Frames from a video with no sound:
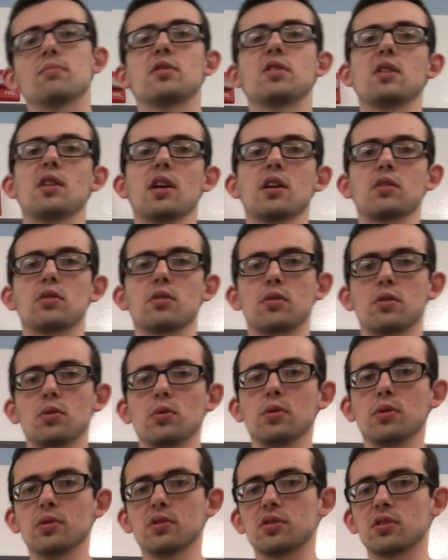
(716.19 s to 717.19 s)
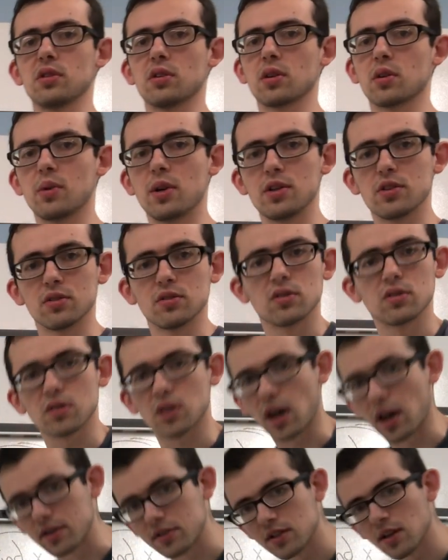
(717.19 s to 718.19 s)
select your tools, your equations, your
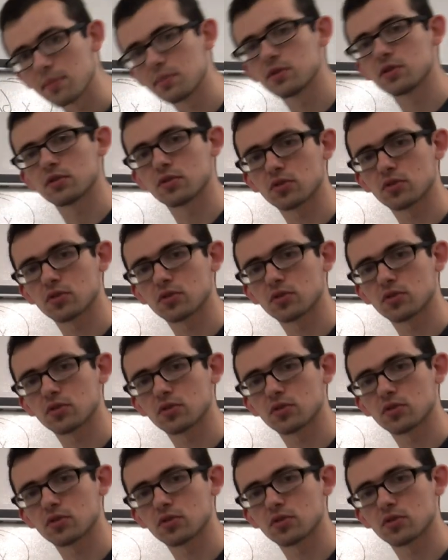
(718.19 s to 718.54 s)
concepts,